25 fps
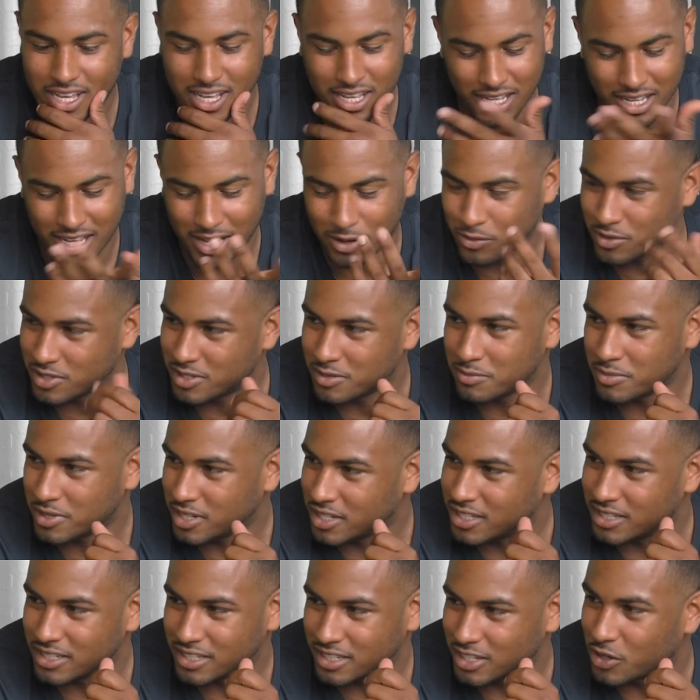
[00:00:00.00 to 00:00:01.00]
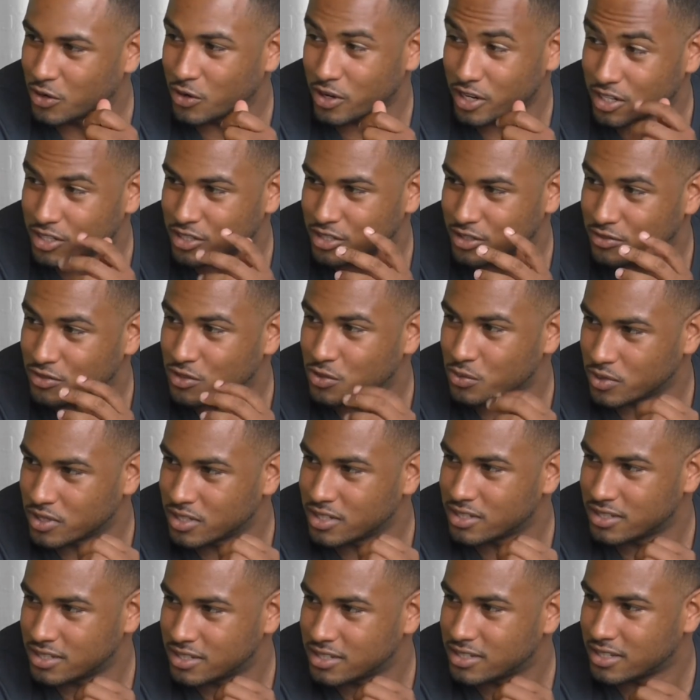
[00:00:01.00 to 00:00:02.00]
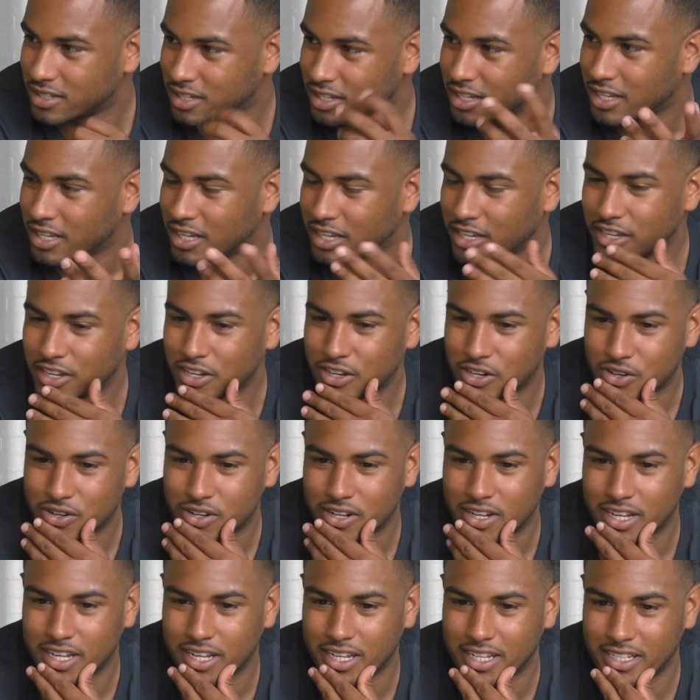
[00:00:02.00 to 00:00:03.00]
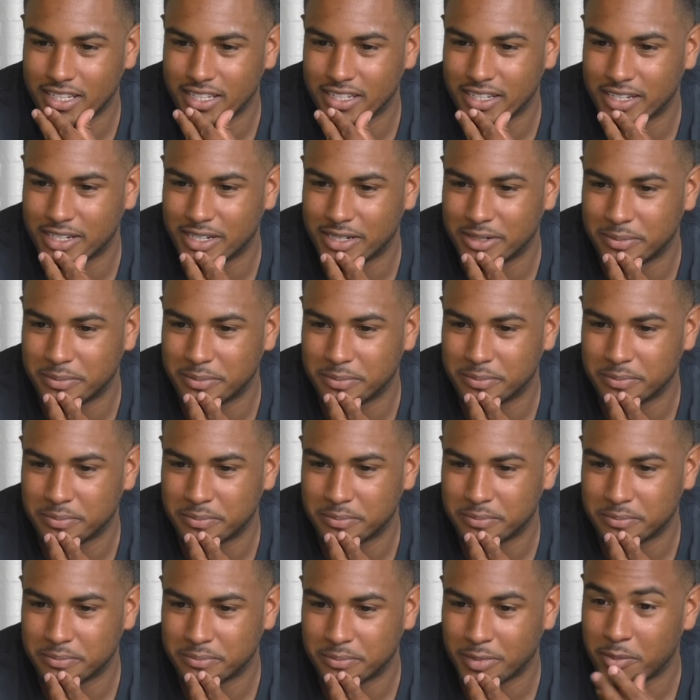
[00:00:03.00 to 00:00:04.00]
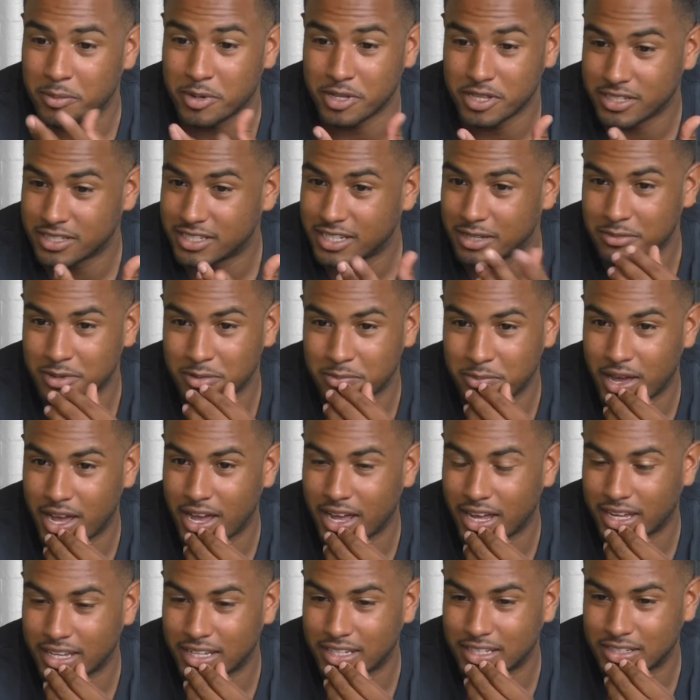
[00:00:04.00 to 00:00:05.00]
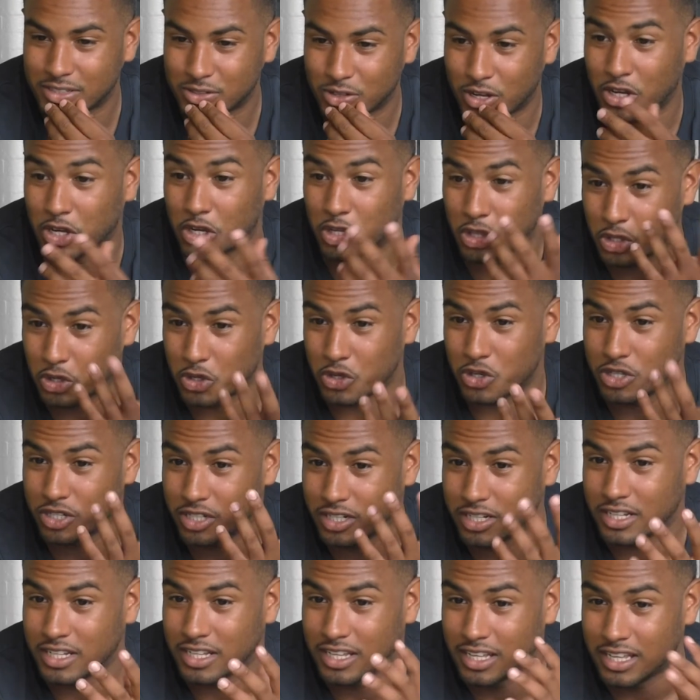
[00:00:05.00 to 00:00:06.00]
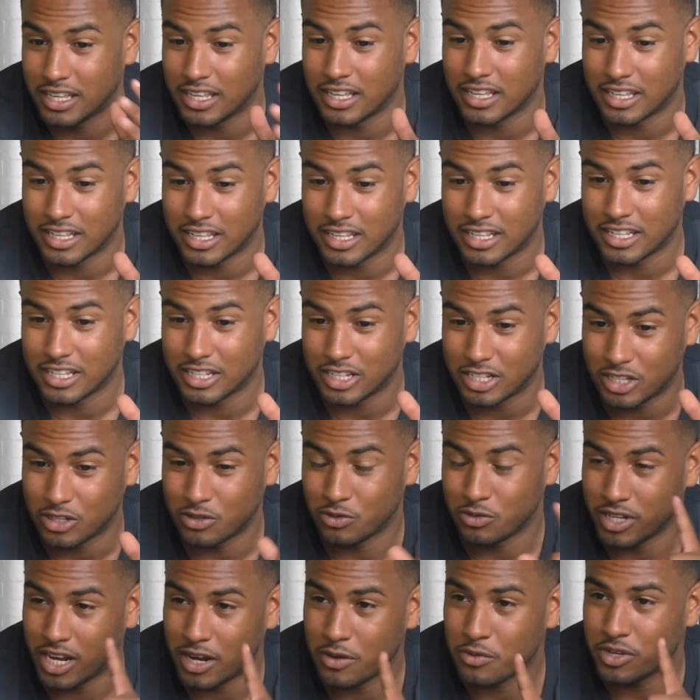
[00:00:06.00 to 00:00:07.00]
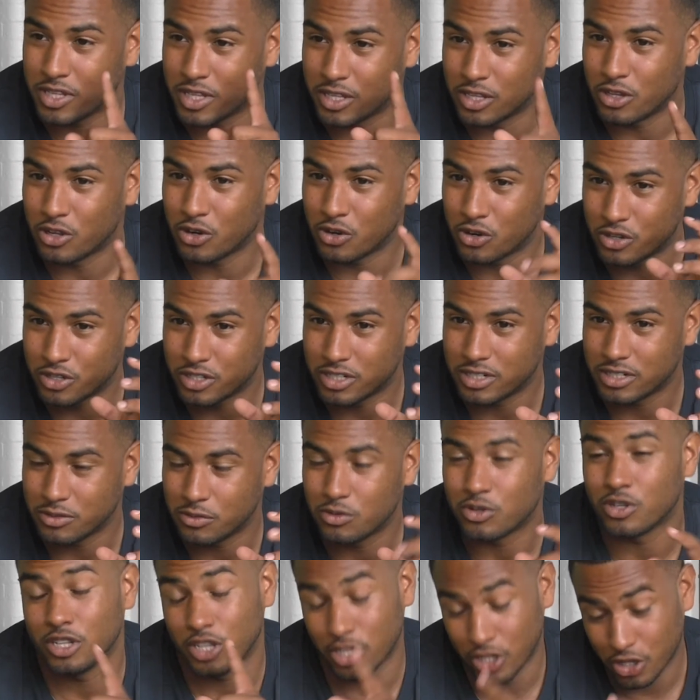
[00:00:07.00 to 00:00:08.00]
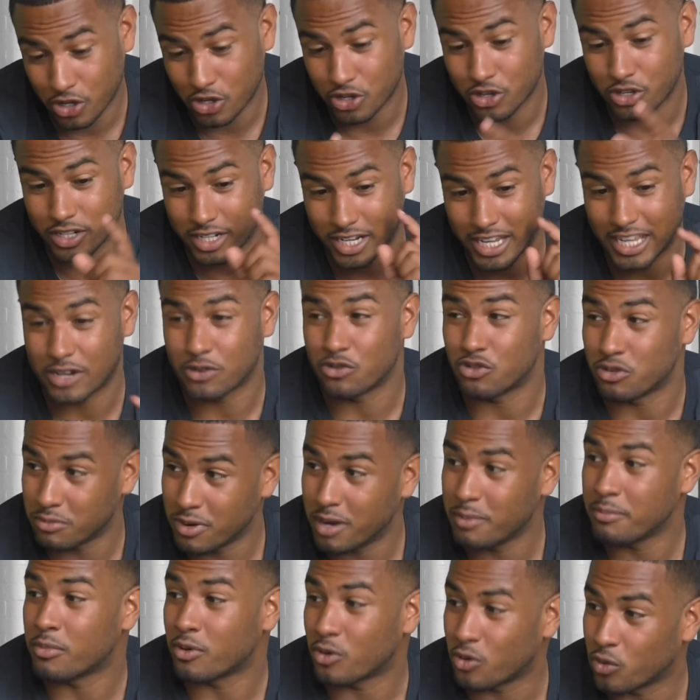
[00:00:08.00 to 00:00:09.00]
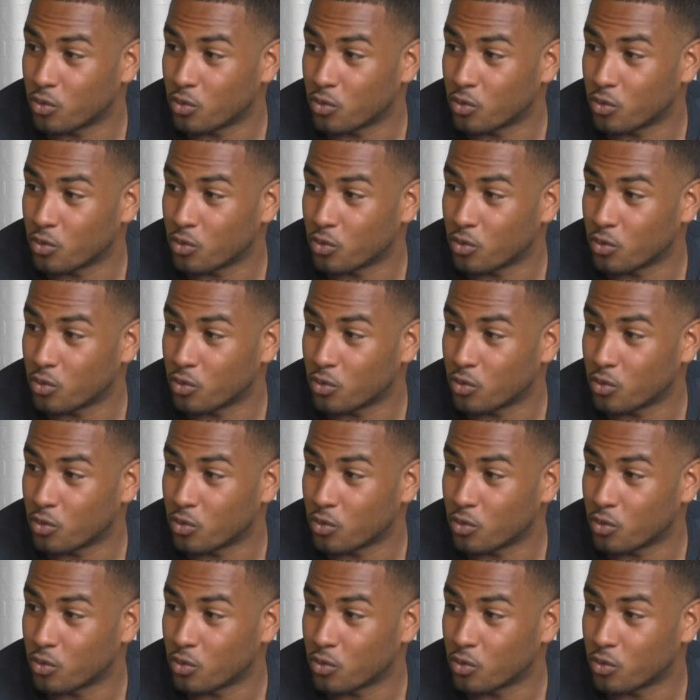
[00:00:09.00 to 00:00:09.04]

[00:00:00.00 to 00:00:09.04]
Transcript: I wasn't being the greatest of students here, and my mother sent me back so I could learn and remember